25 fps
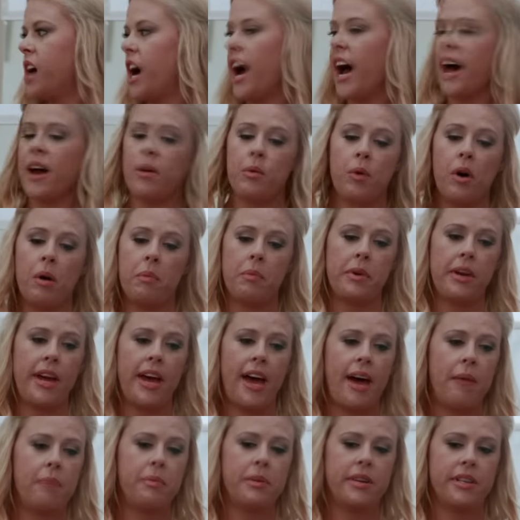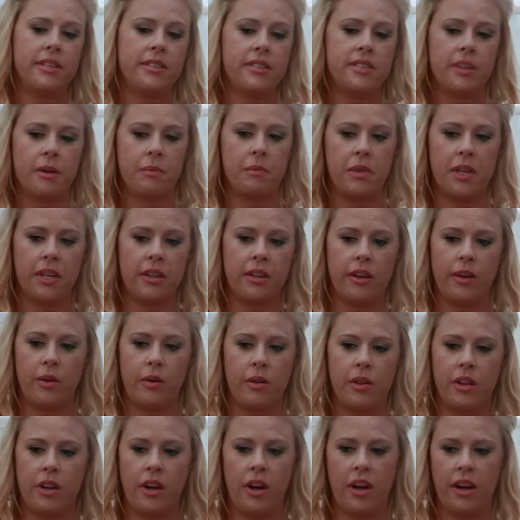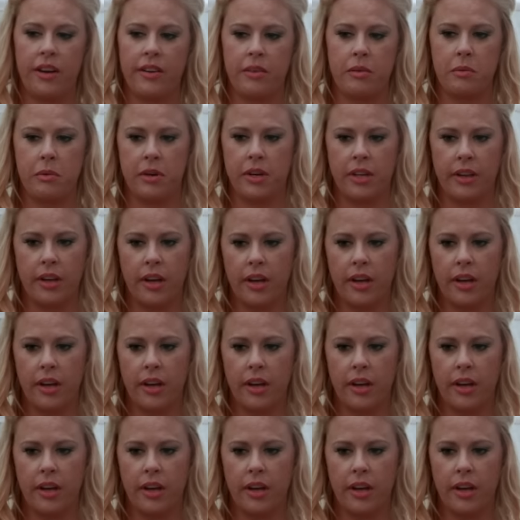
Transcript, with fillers: I won't be happy in something, though, that not everybody